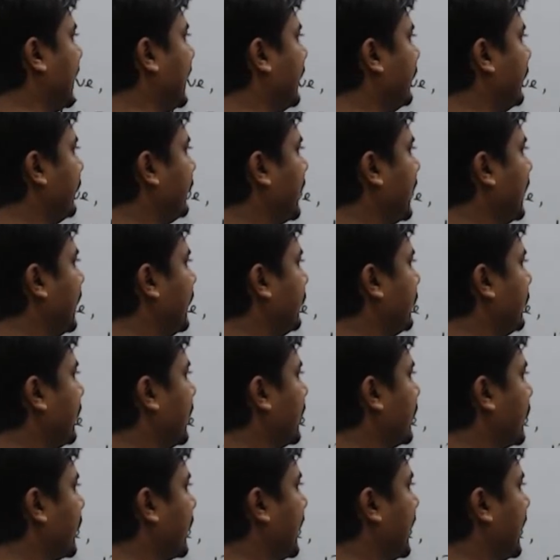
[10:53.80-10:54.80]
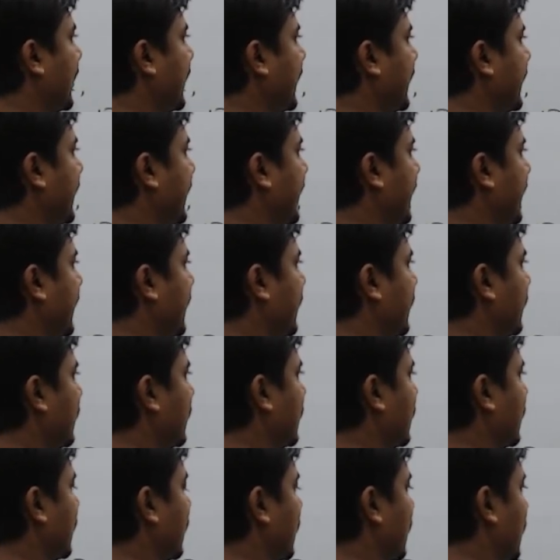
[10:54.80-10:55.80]
A value as
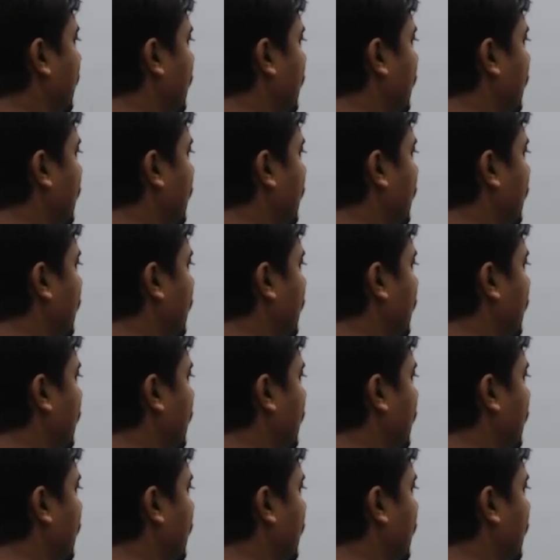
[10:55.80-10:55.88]
18